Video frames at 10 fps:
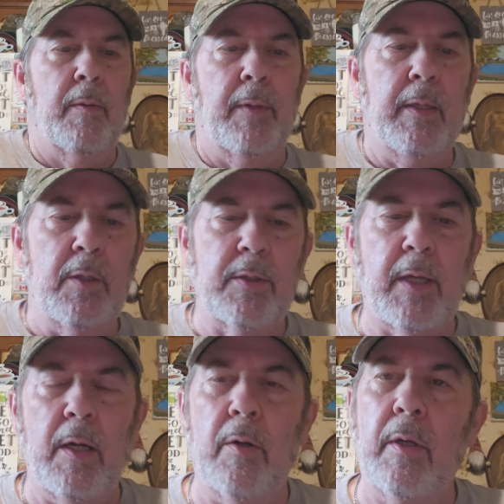They just
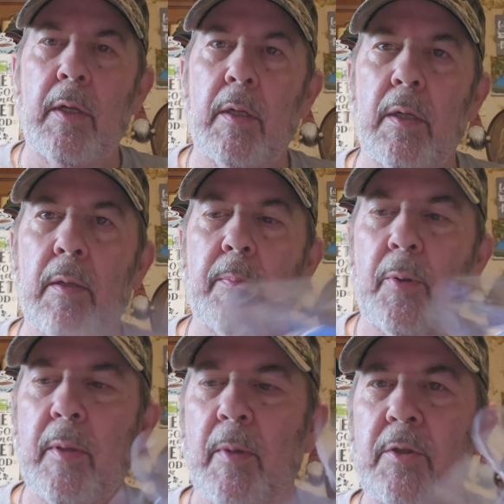carry
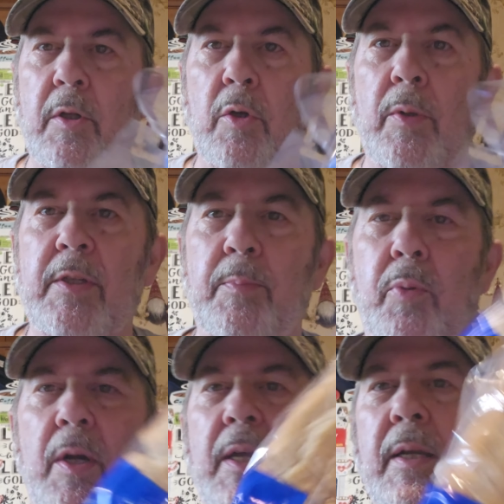pretty much Lewis
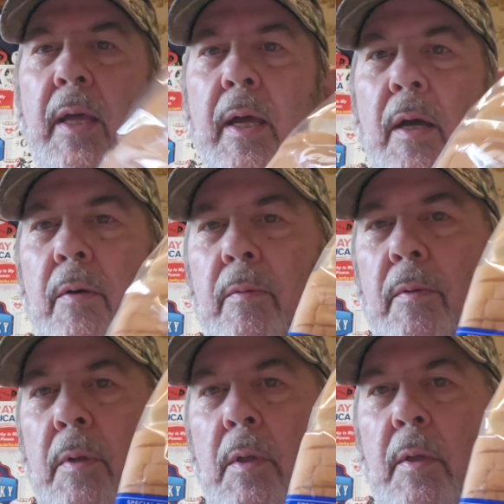bread now.
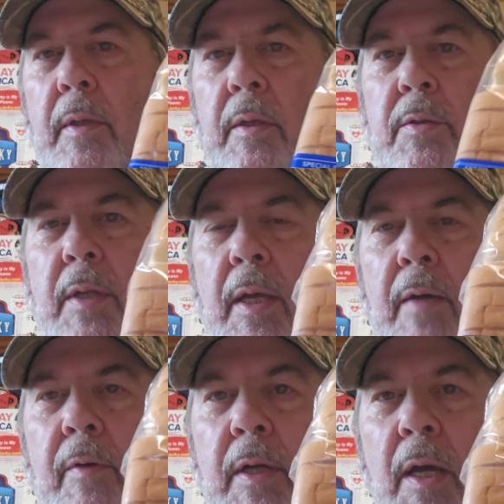They used to
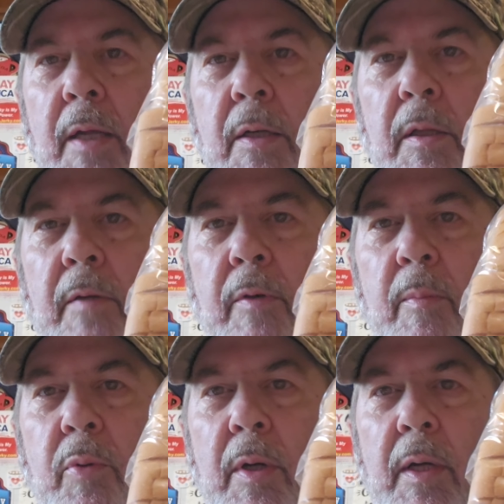have a guy delivering
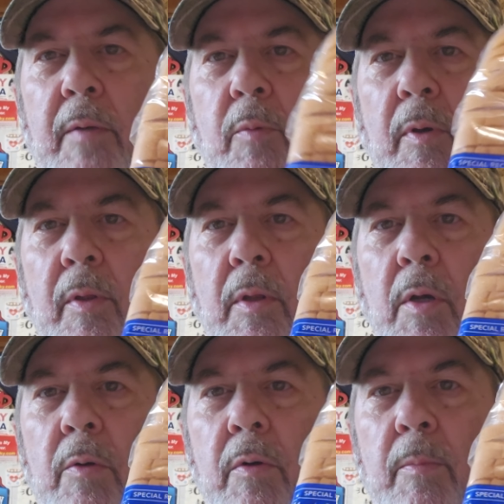bread, one of the
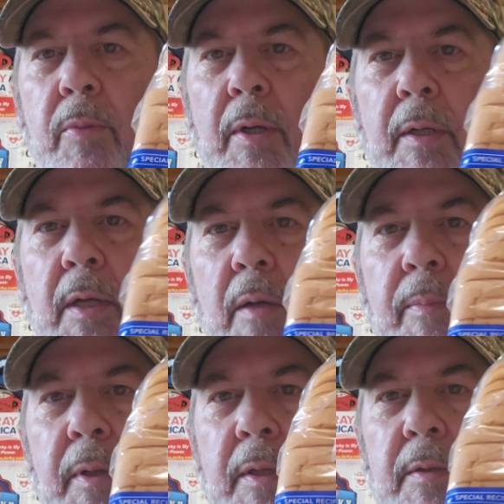local bread
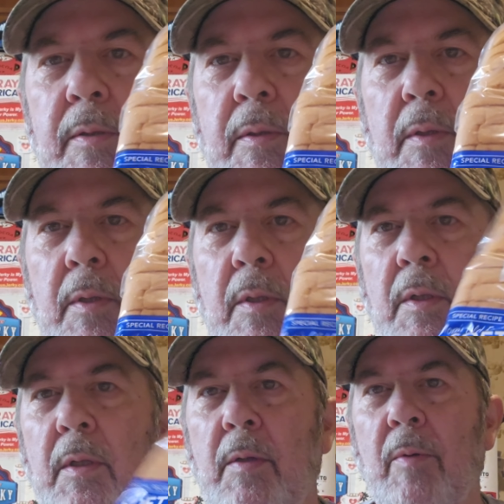companies.
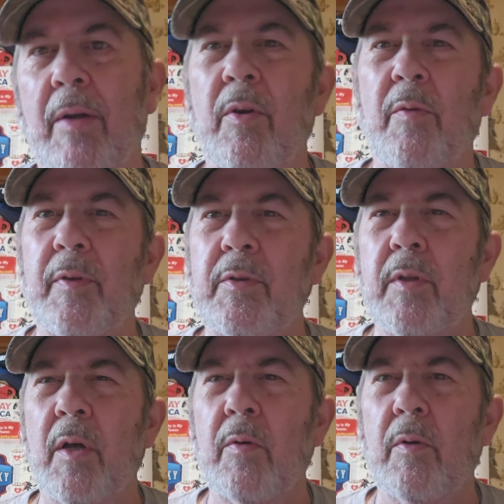I don't know if it's
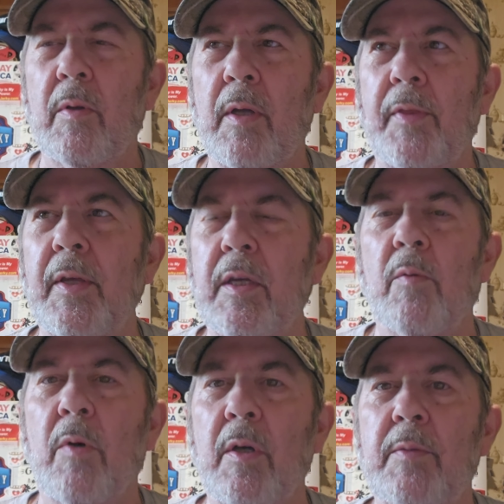local. I think it
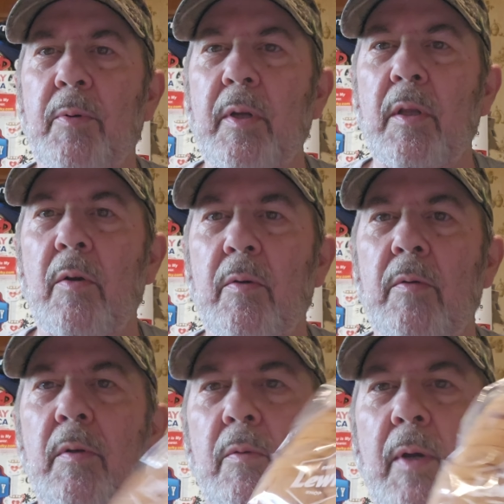was pretty local
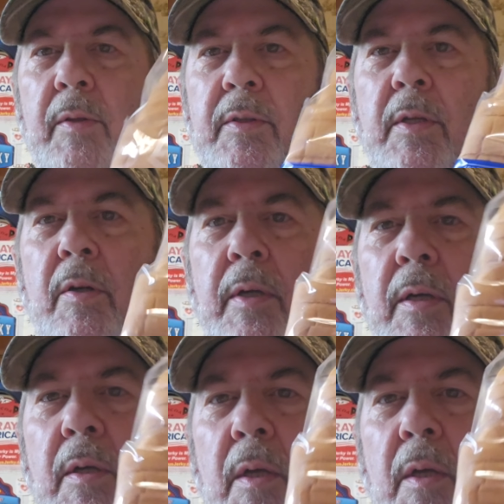around this area.